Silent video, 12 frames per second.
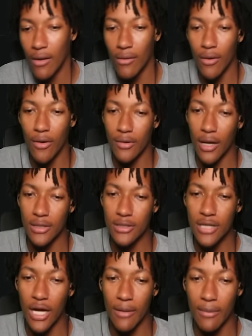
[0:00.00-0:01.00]
Oh no, this
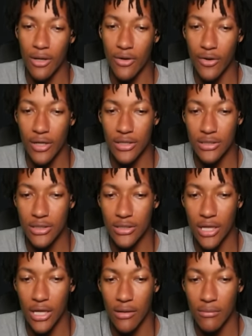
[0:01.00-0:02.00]
gotta be the craziest
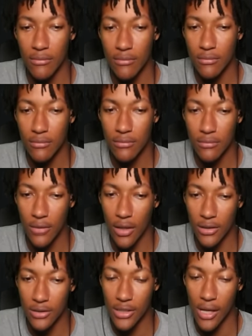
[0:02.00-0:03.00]
game. Nah,
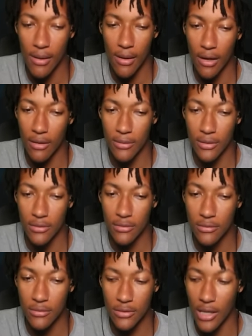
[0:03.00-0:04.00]
this game gotta be.
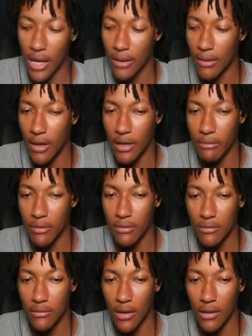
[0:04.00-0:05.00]
This game gotta be.
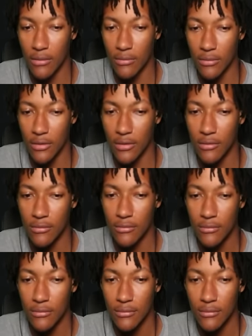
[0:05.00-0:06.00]
Oh
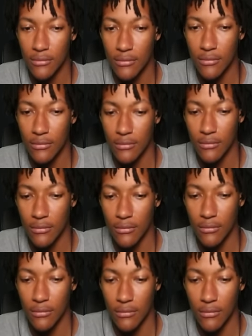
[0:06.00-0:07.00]

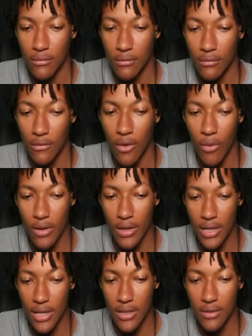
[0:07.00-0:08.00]
no. Hold
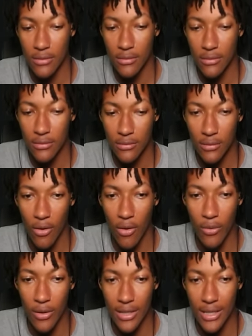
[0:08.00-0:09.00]
E.
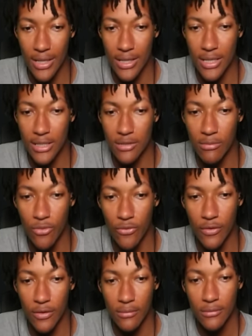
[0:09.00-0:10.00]
Hold E key to move
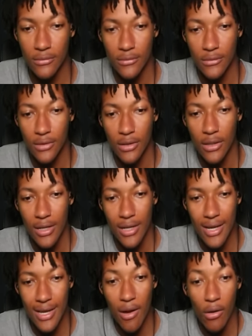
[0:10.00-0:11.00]
it.
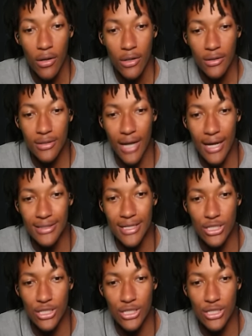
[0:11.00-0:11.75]
Did I just get